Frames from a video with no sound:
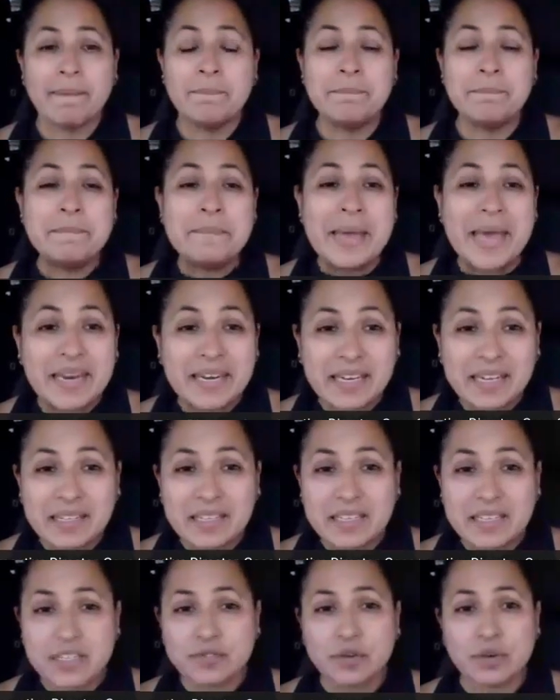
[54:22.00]
Many of
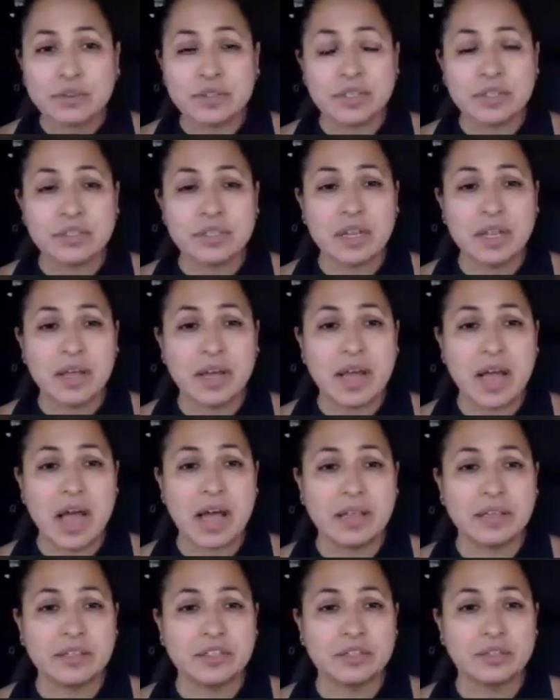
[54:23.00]
these folks are still in
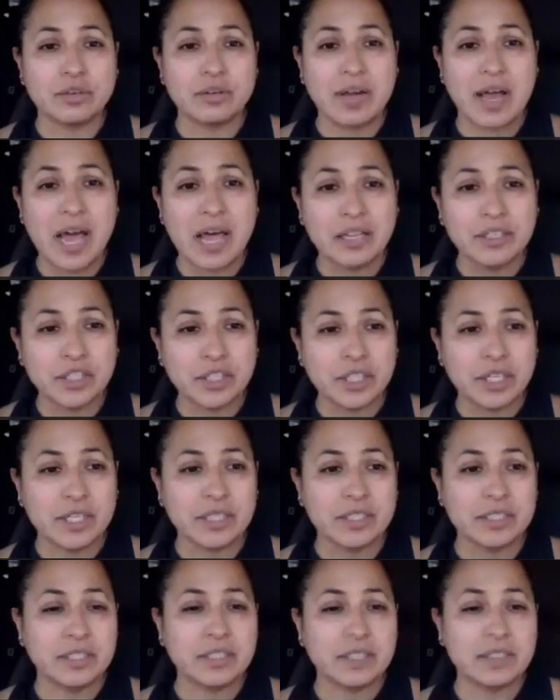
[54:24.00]
college. So college
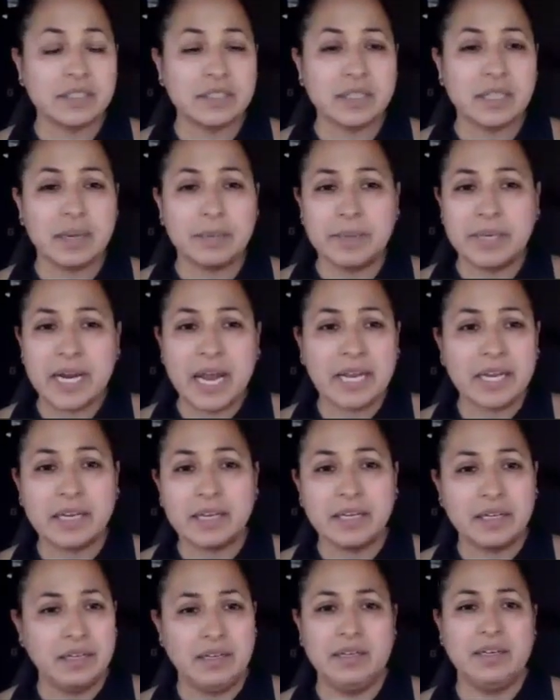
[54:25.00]
kids, I mean, I
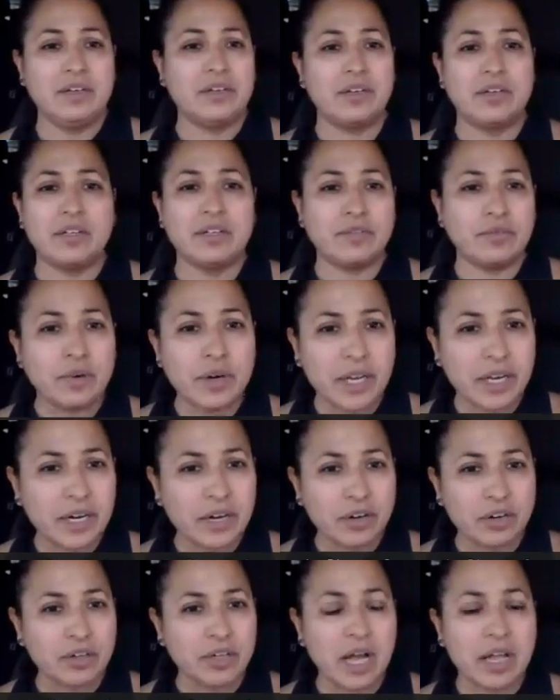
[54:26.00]
couldn't afford
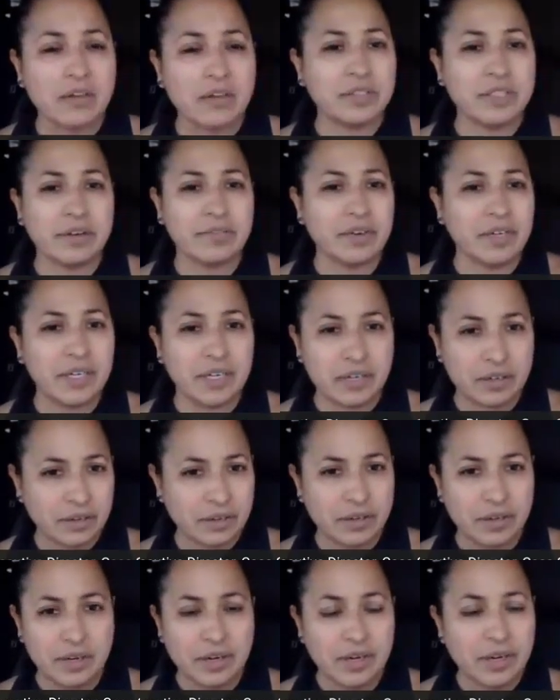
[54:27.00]
$800 every year
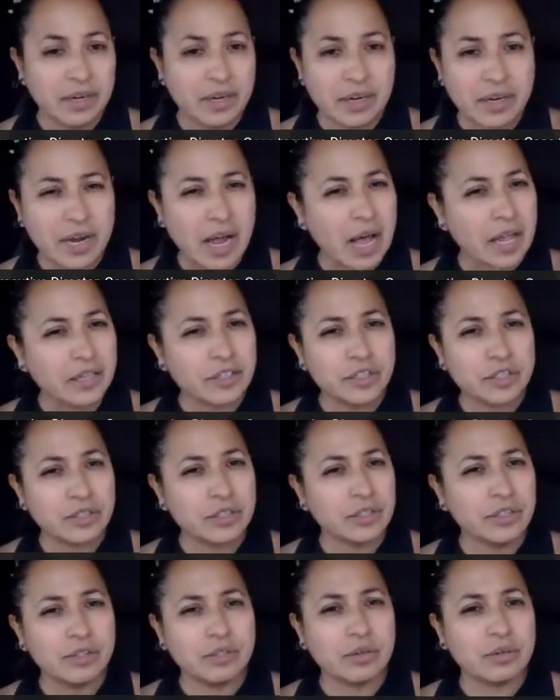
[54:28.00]
in college,
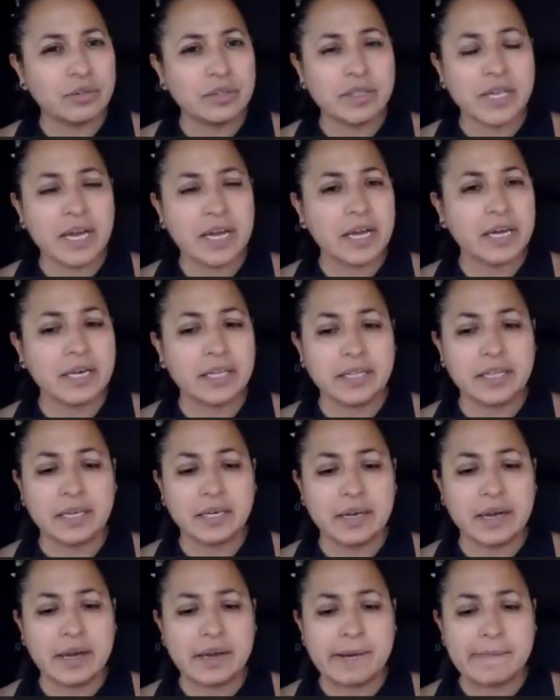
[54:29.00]
you know, that kind of thing.
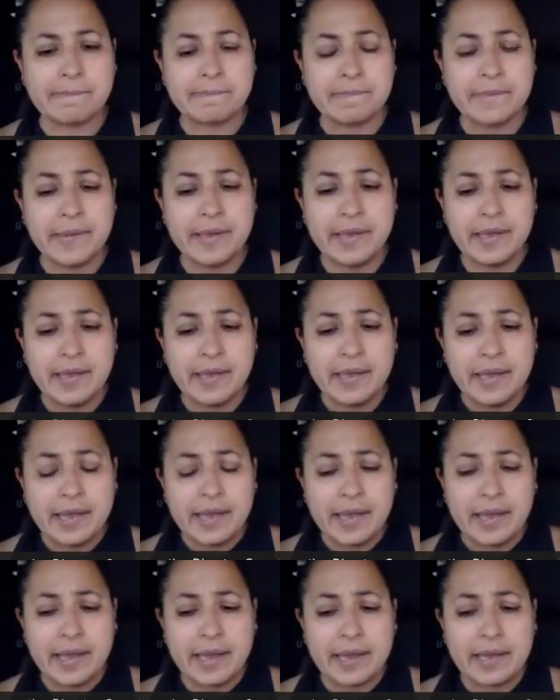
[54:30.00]

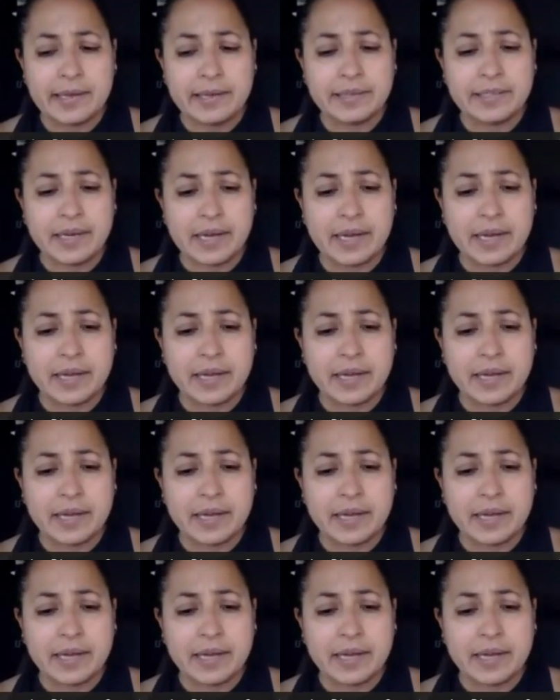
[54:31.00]
And